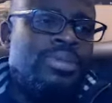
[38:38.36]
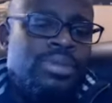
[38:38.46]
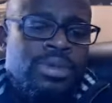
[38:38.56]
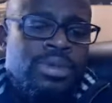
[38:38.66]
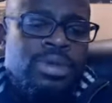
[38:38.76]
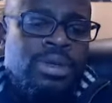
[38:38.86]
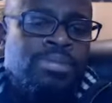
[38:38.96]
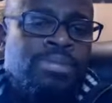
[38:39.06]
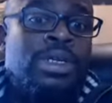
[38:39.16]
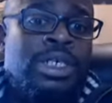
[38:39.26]
Now,
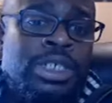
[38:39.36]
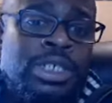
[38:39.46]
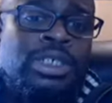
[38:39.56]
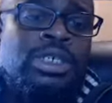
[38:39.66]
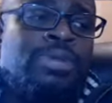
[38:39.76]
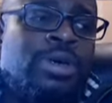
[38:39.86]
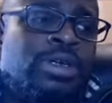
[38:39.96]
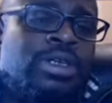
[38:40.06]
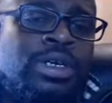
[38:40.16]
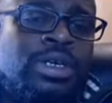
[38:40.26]
I
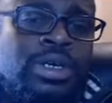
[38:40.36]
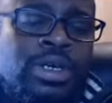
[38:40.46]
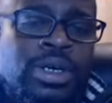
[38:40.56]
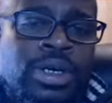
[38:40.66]
mean, of